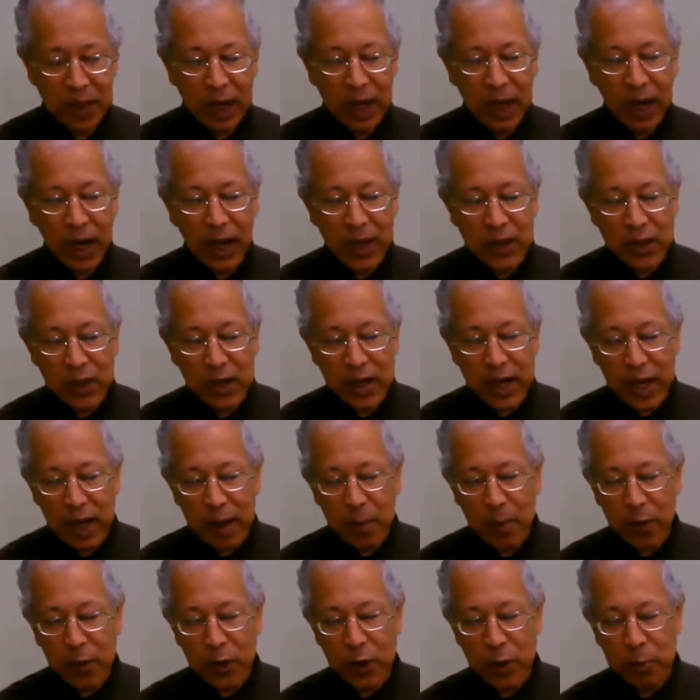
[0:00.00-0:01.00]
and the
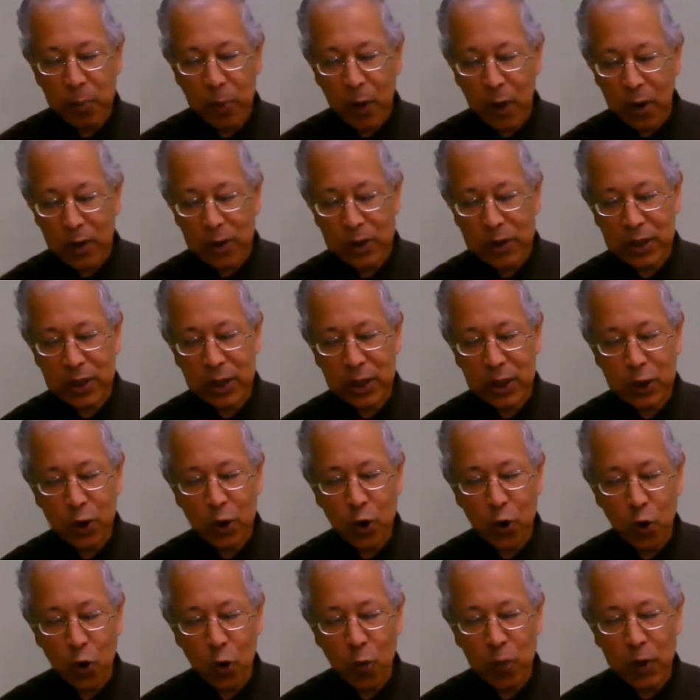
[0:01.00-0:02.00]
name of the person
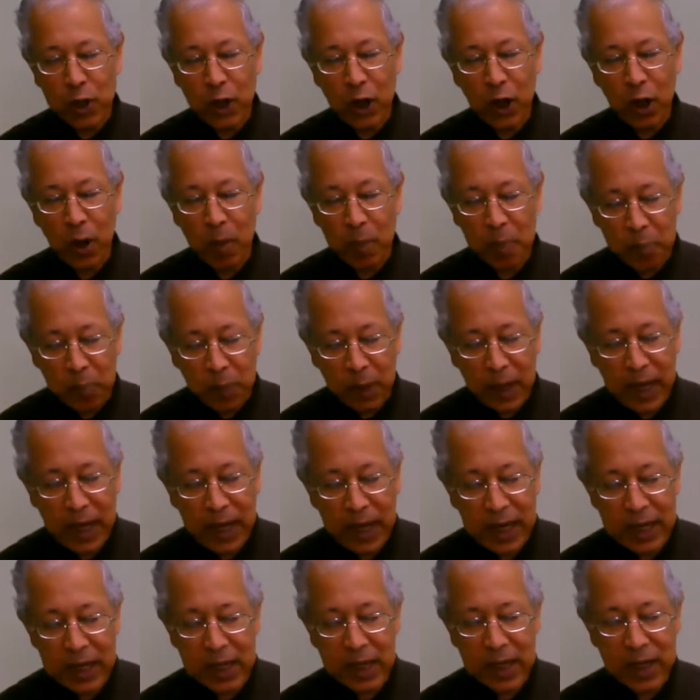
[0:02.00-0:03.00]
to whom the
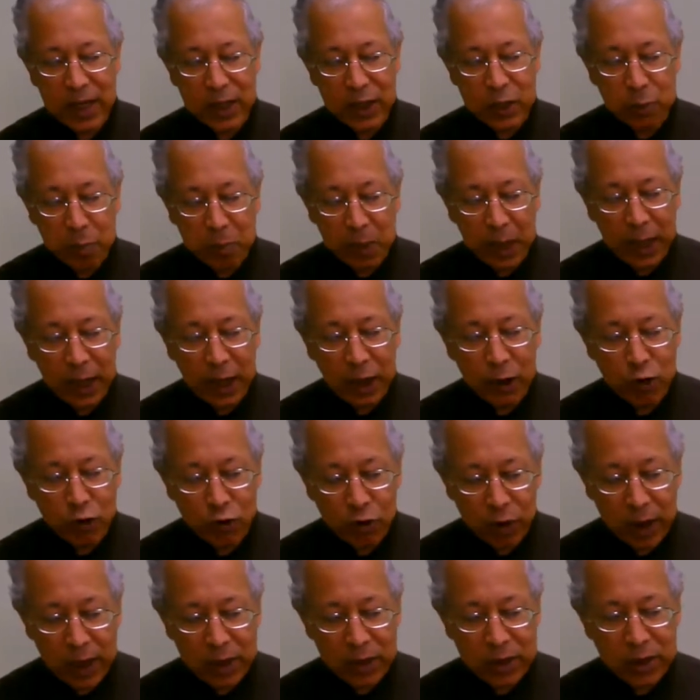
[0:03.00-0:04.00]
complaint is being
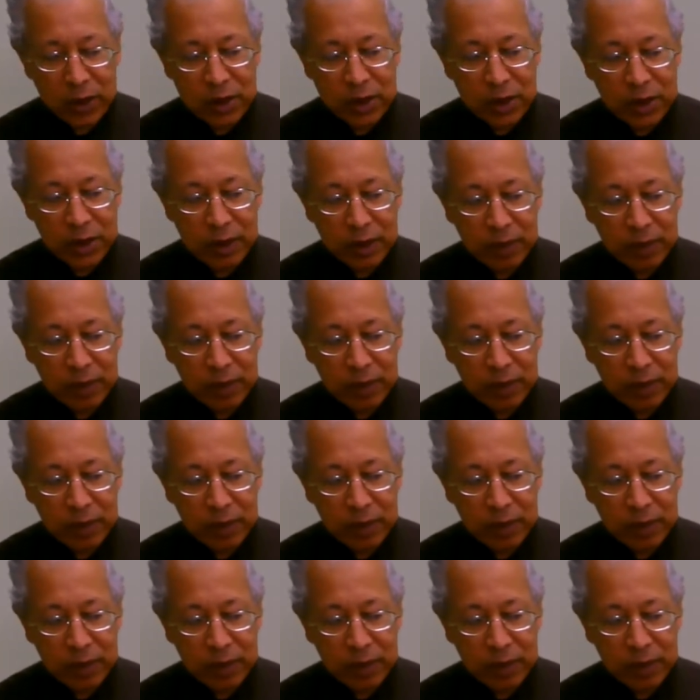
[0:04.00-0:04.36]
addressed.